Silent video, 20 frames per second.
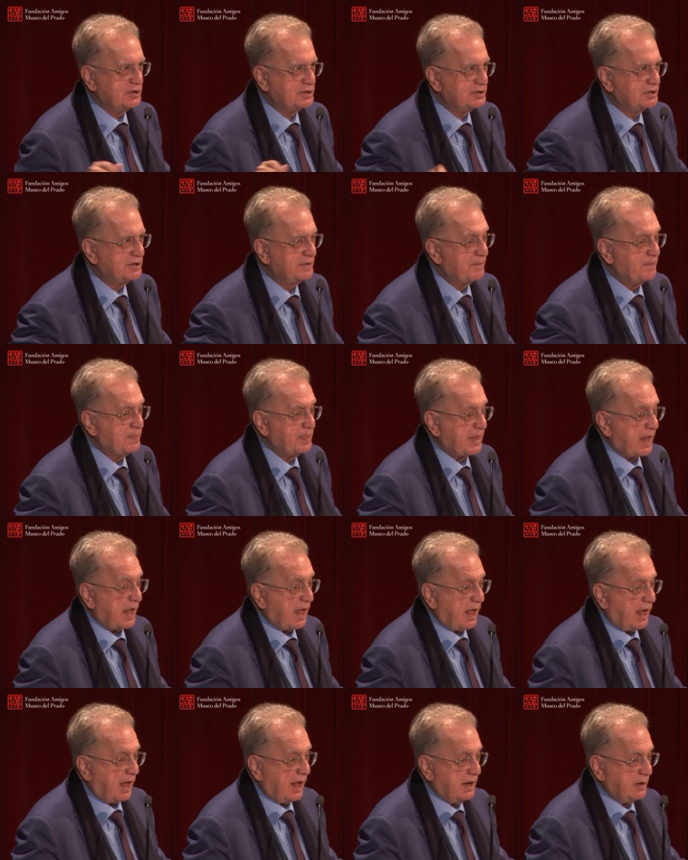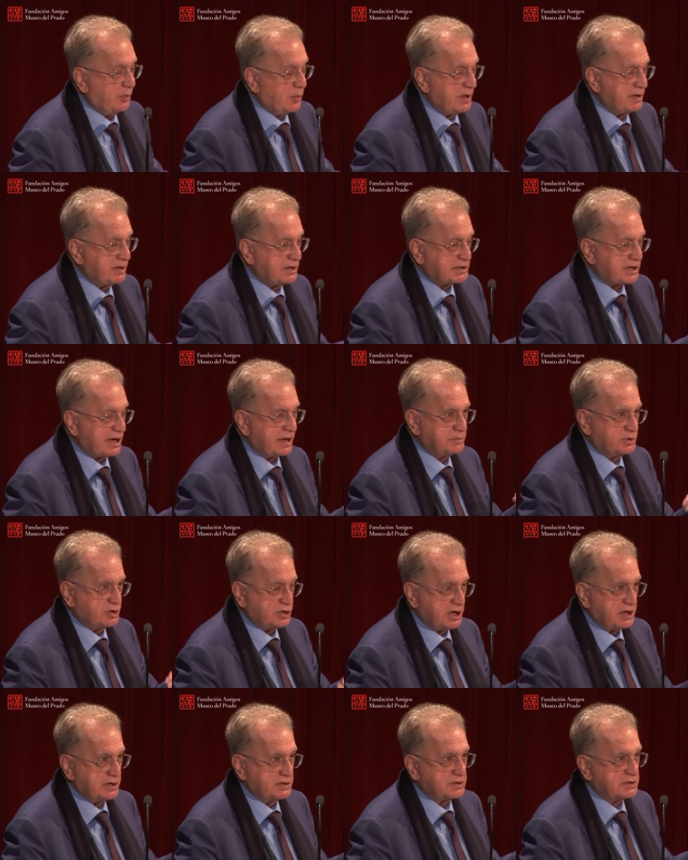it. And when the time
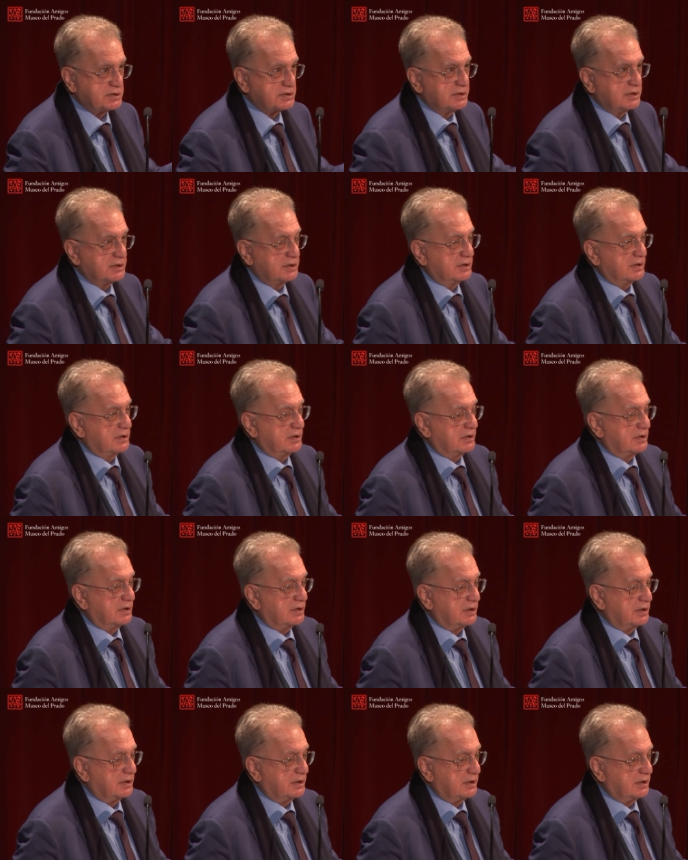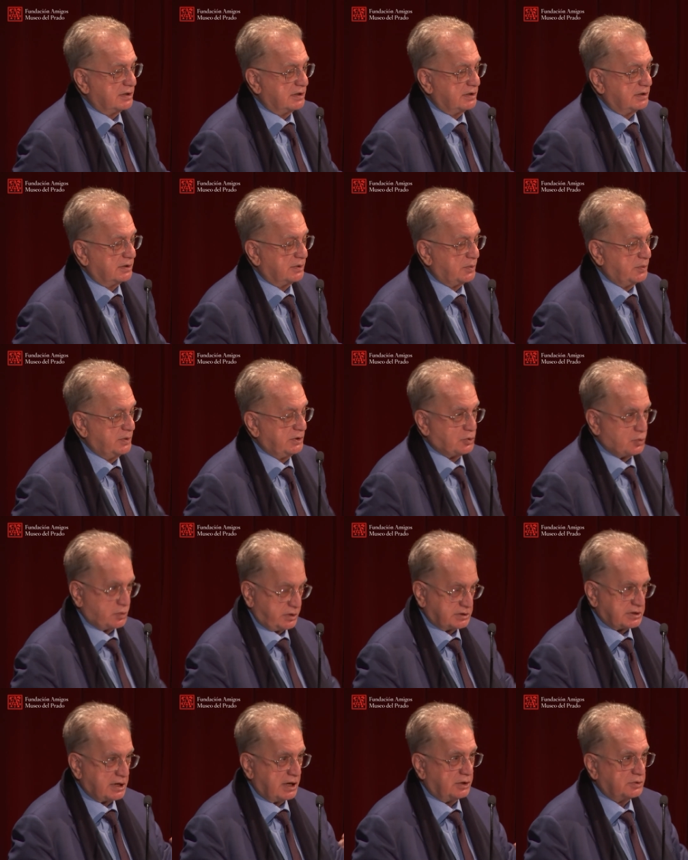changed, uh, we took
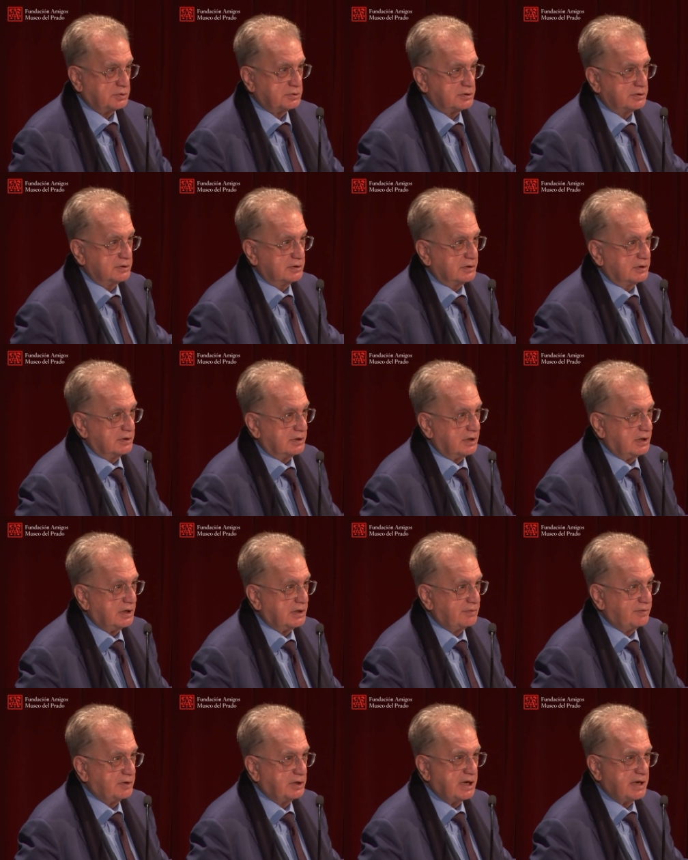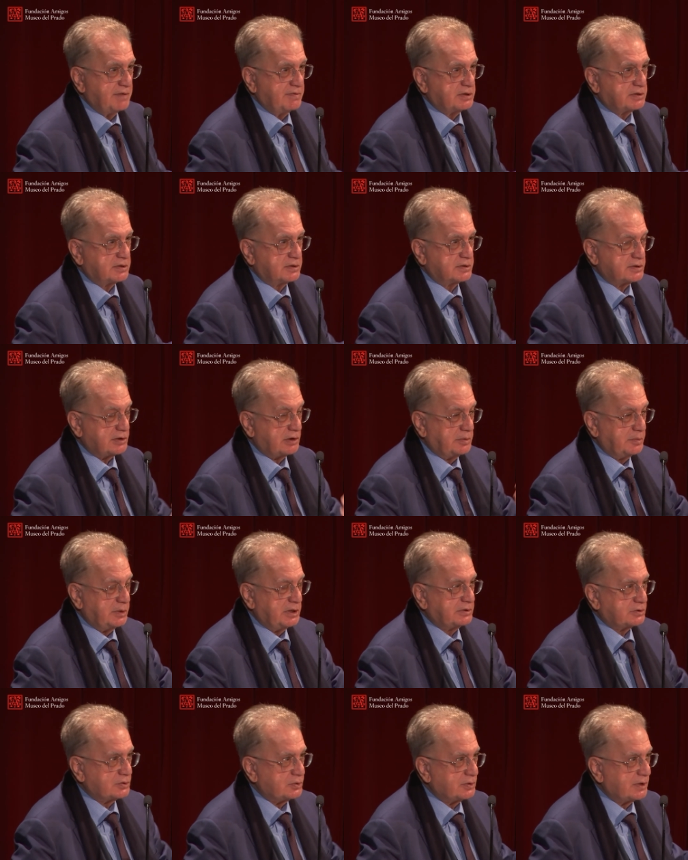it out and we gave it solemnly
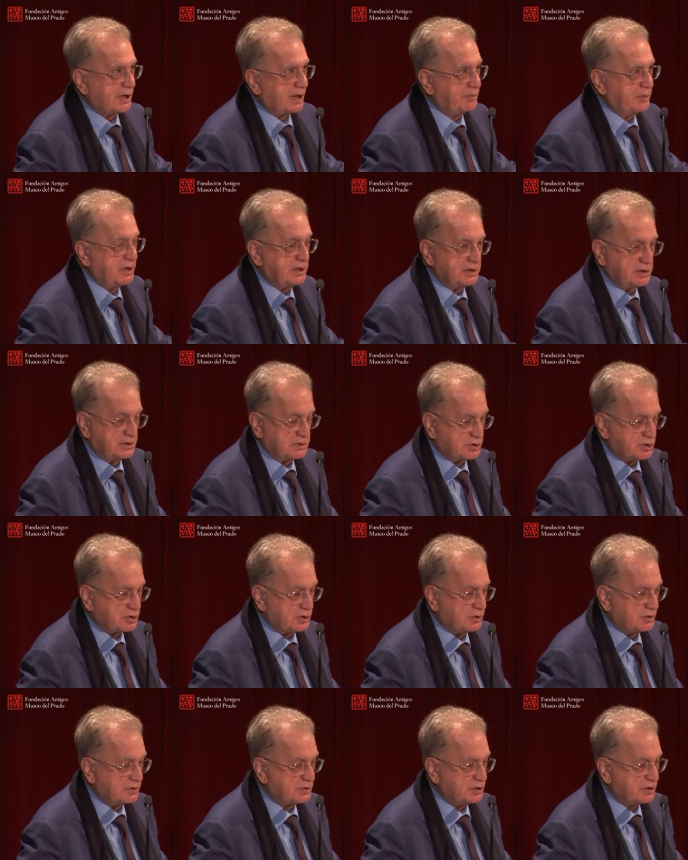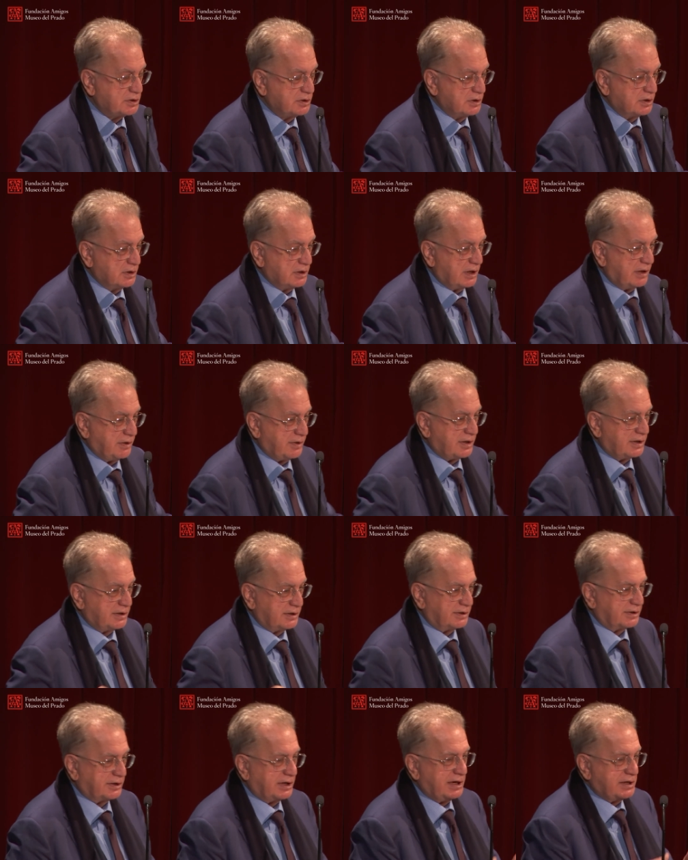to the Armenian church, uh, the
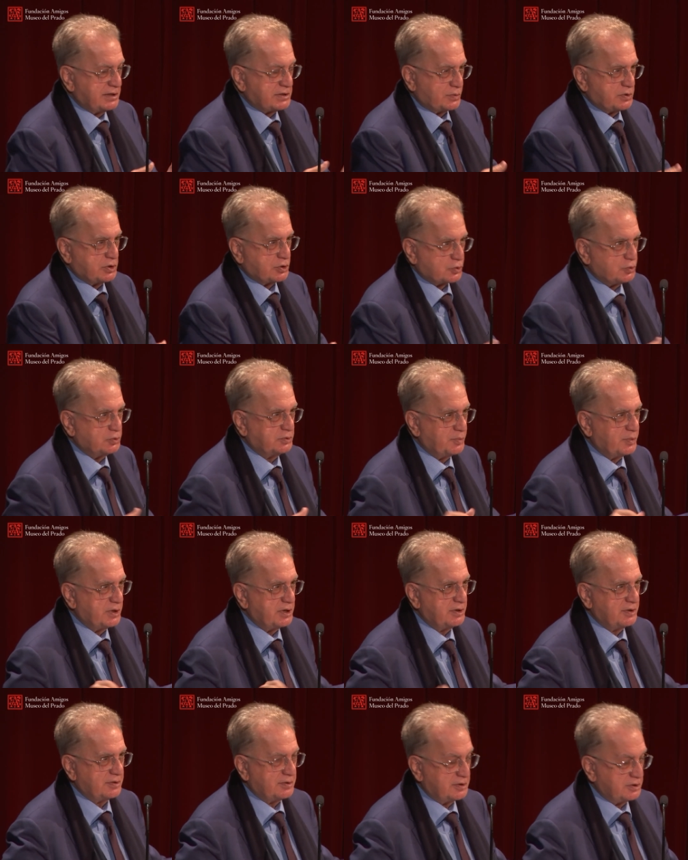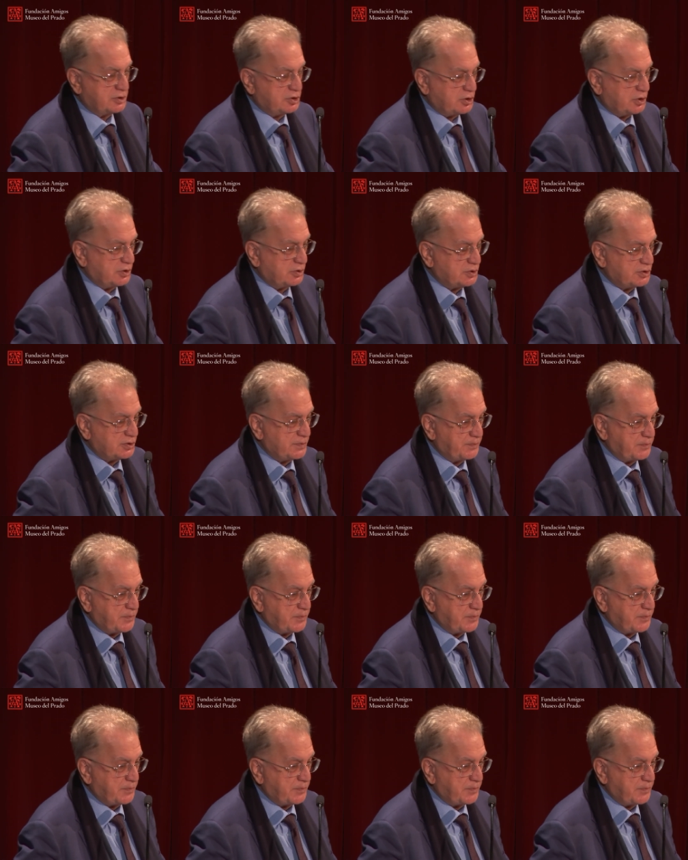relics which should be in the church.